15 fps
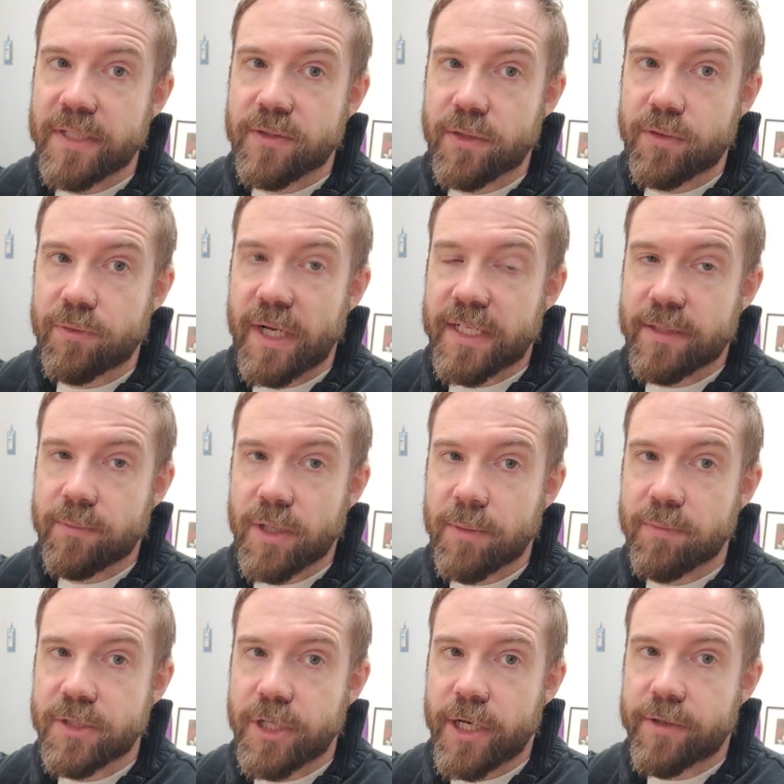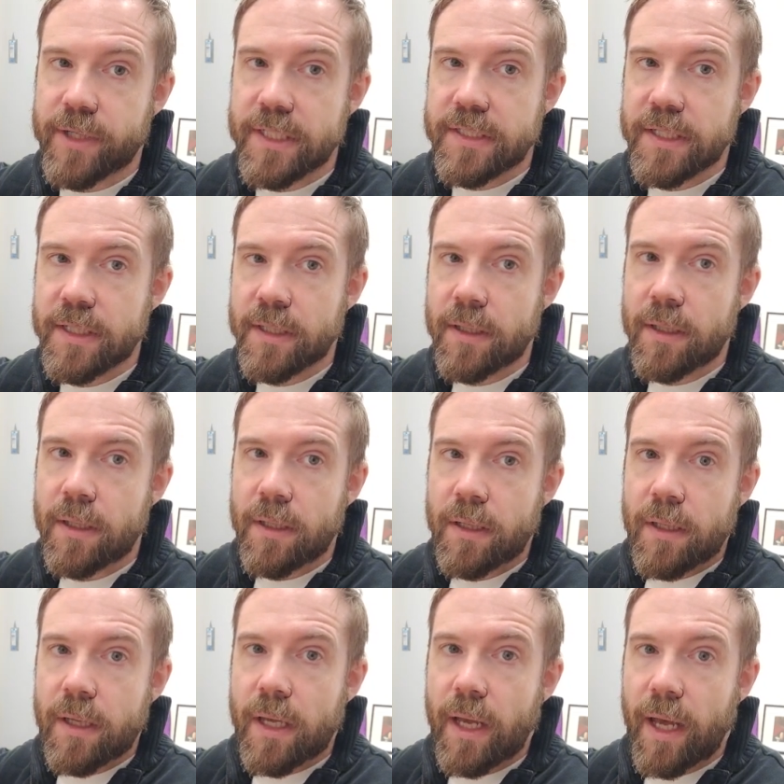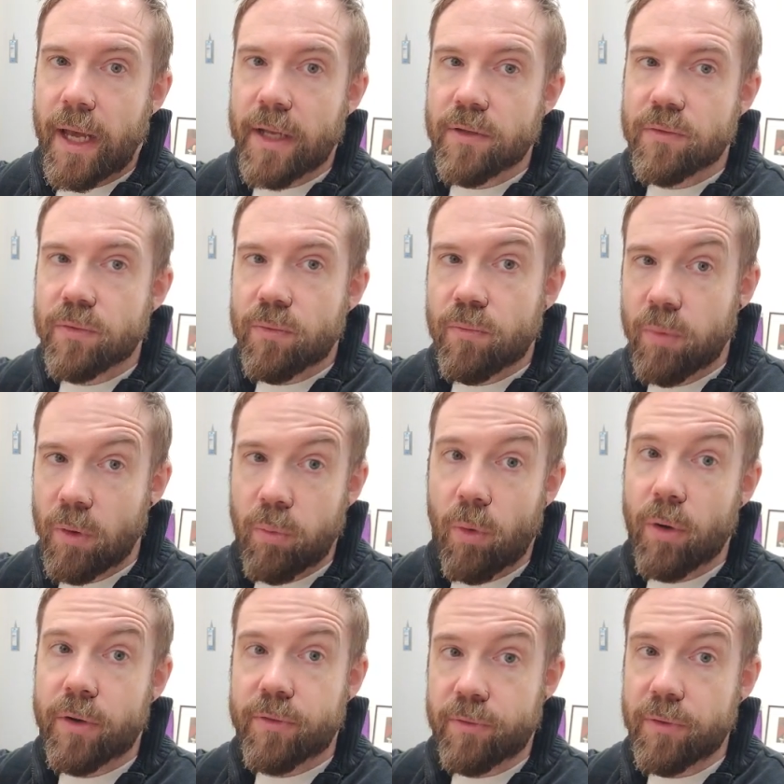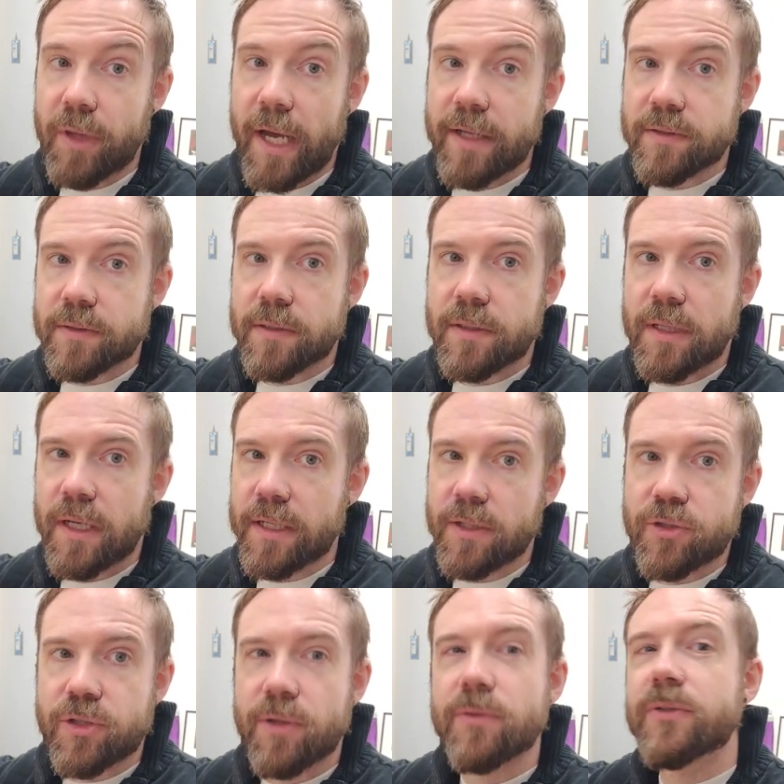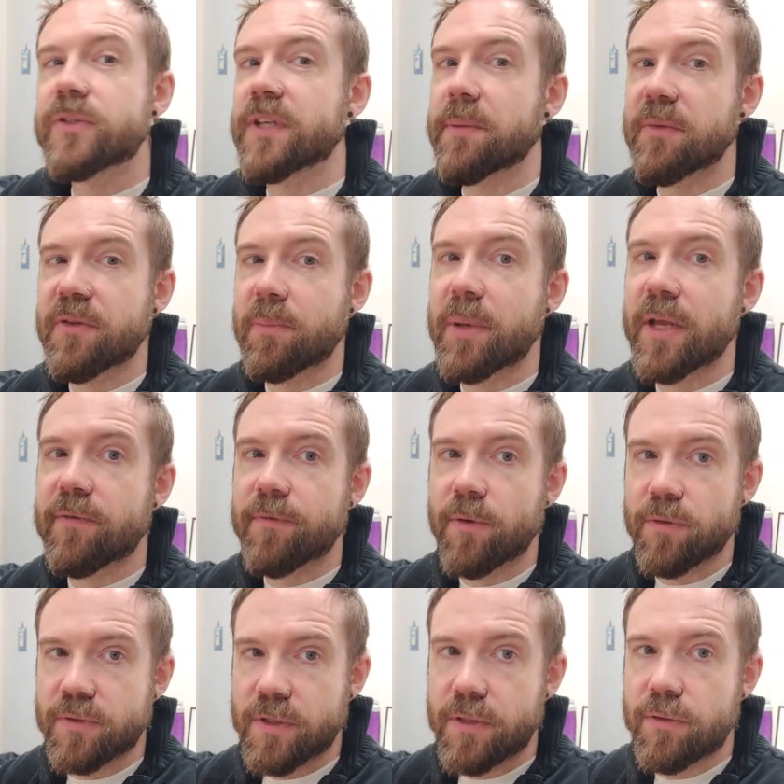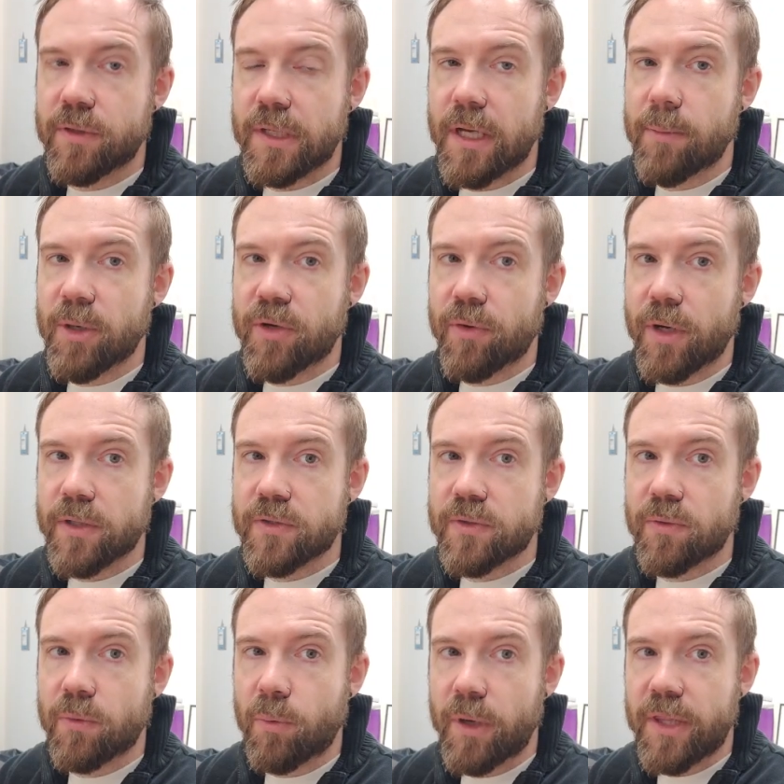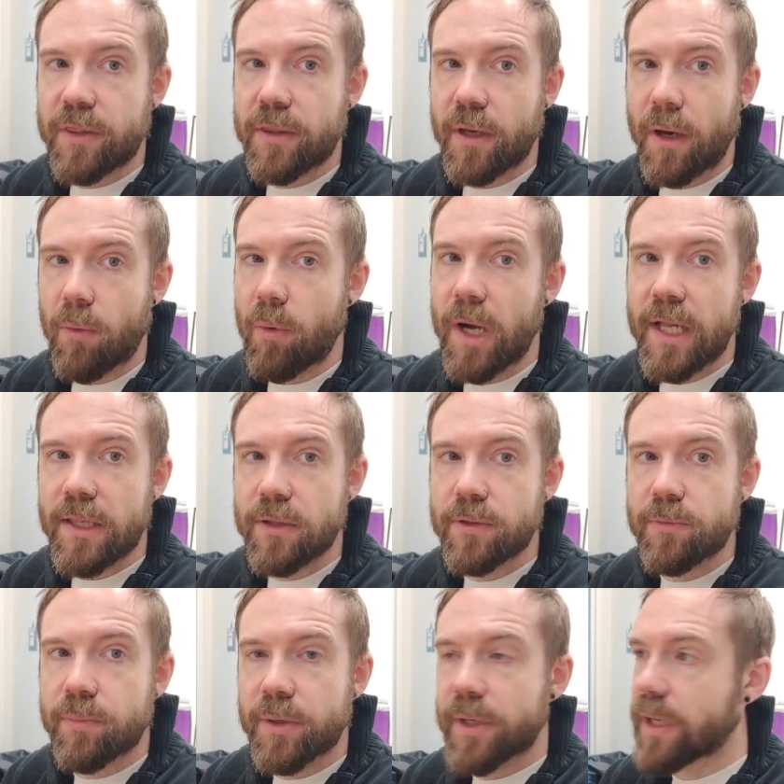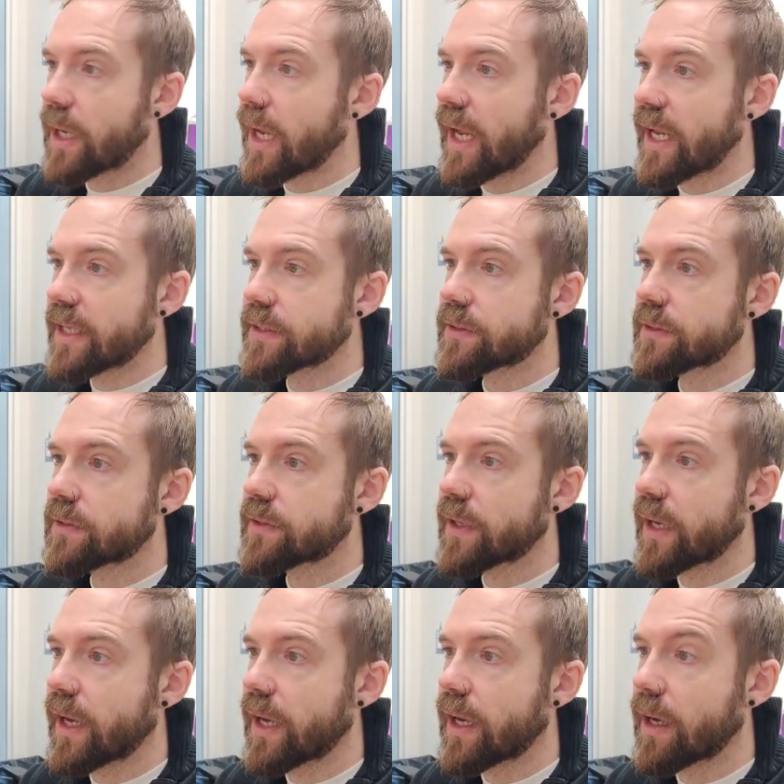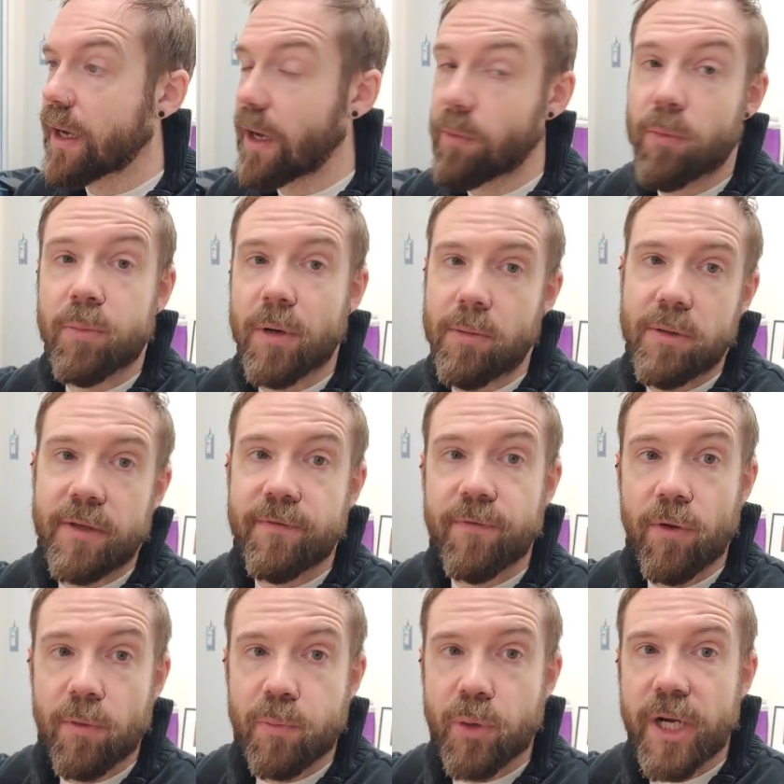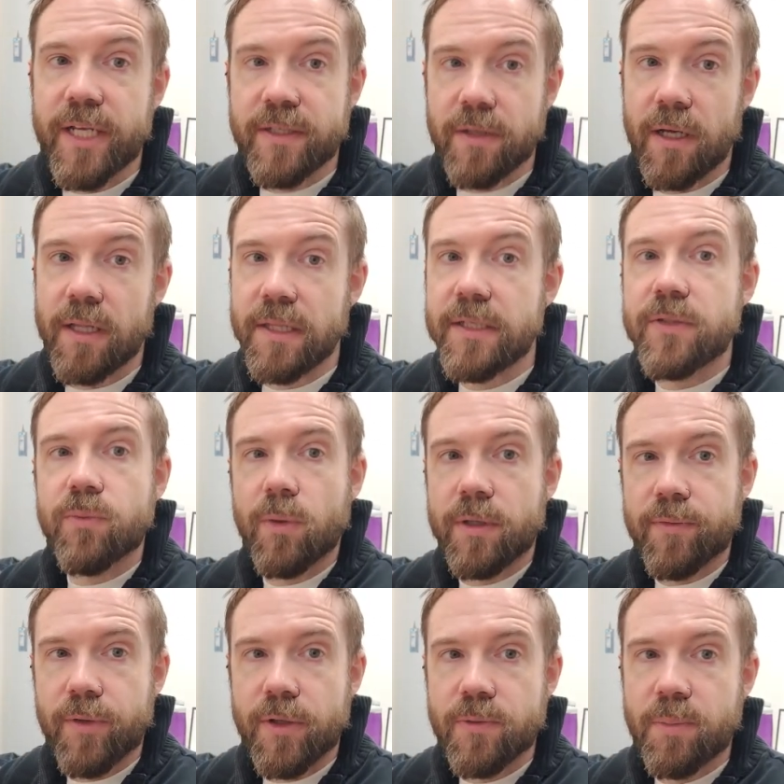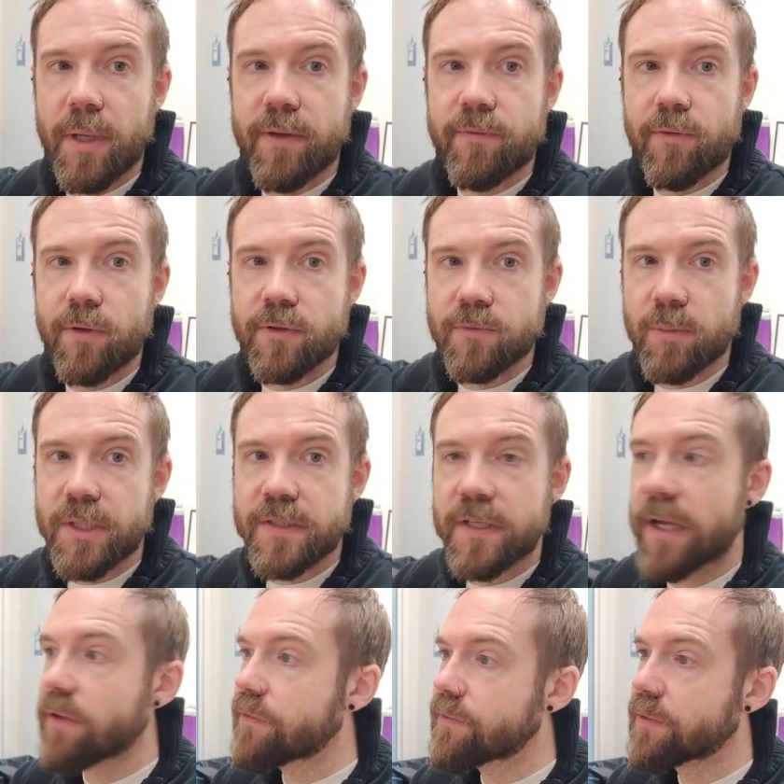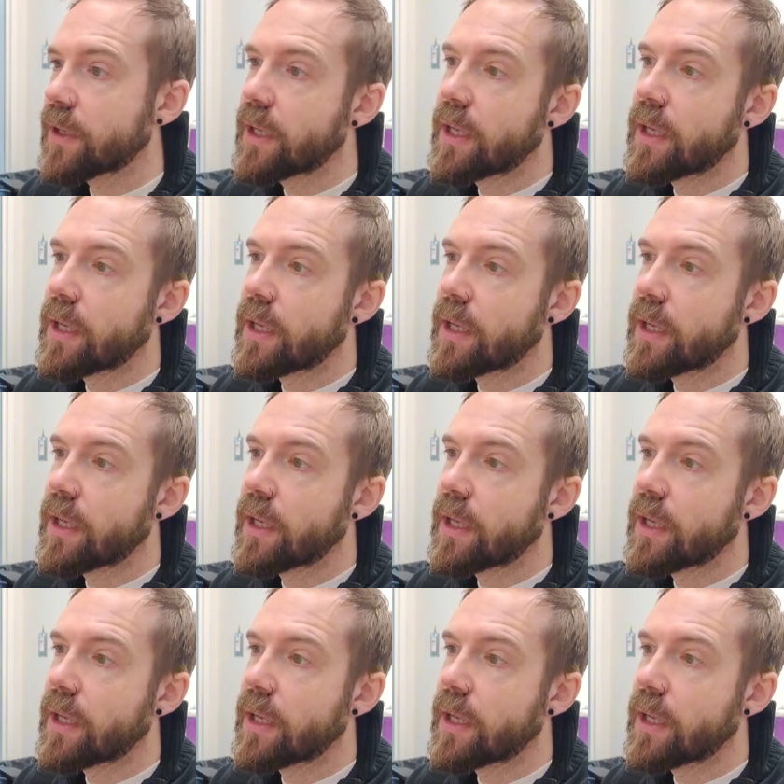based on a random number generator, and we'll walk through that. And I'll show you some of the pitfalls that you could come across with a while loop, and I will probably fall prey to at least one of those pitfalls myself.